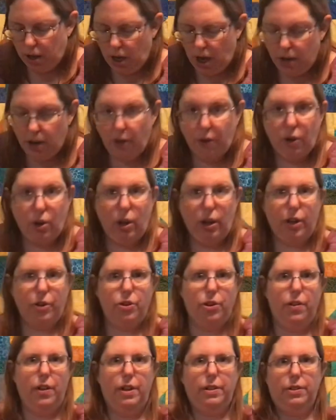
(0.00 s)
another
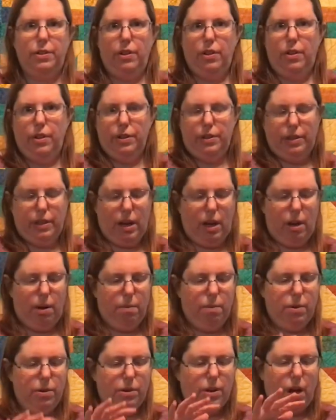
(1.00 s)
collection that's the
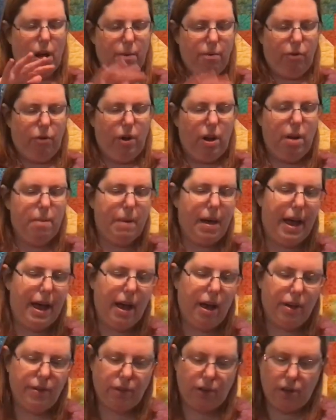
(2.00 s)
same time frame
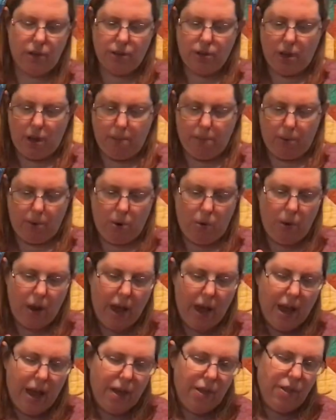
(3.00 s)
as Contempo.
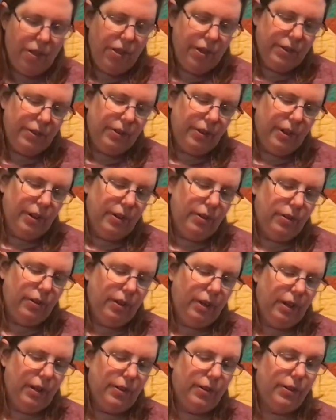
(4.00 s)
This is
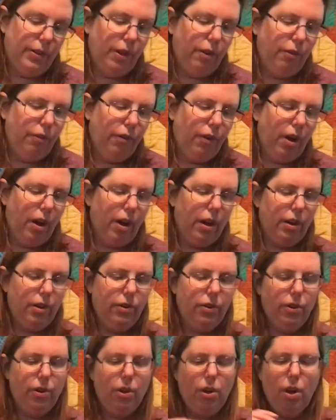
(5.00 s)
the Citified
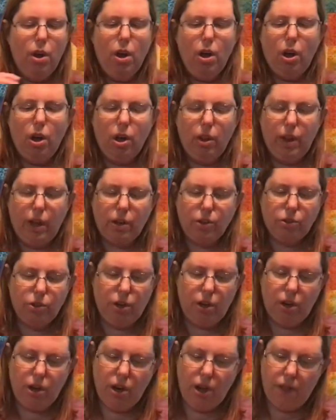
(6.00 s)

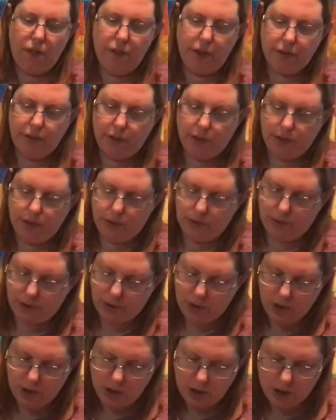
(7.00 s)
collection, and this is
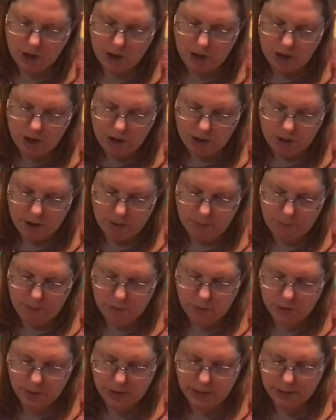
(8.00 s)

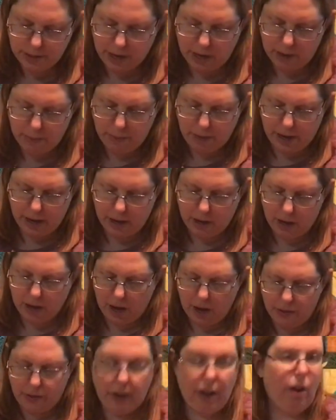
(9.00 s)
designed by
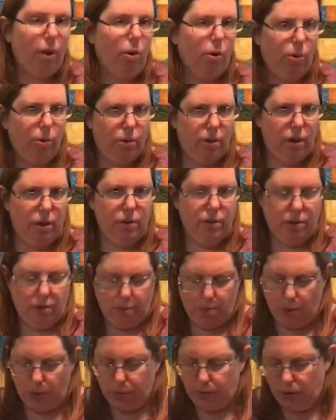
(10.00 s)
Kathy Engel, who does
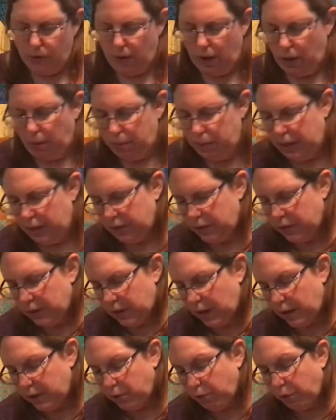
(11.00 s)
most of Island Batik's
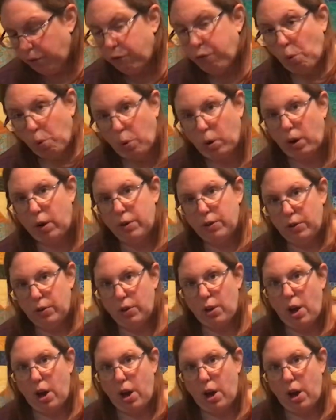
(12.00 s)
designs for